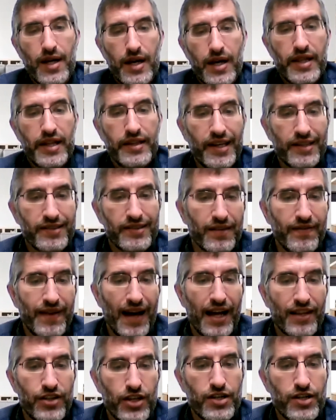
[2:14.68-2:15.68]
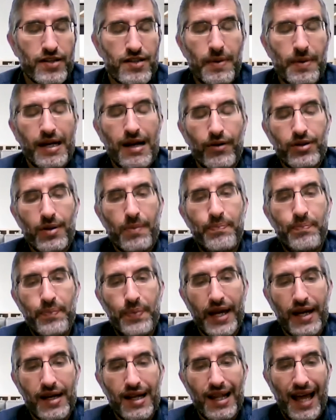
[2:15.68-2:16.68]
The disadvantage is it becomes a
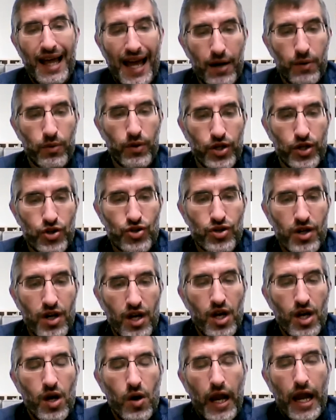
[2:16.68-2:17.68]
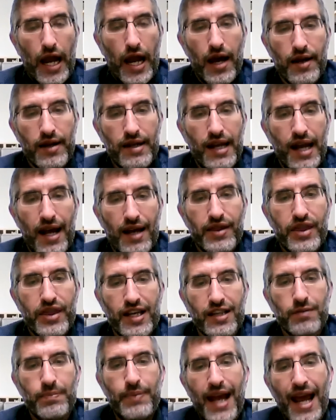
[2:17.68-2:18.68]
big language and
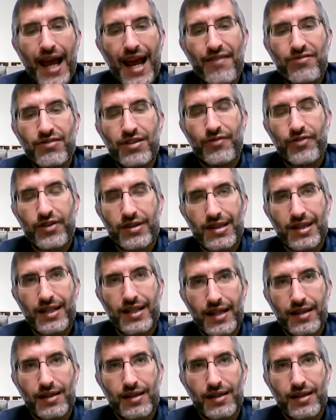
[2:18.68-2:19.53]
things behave differently.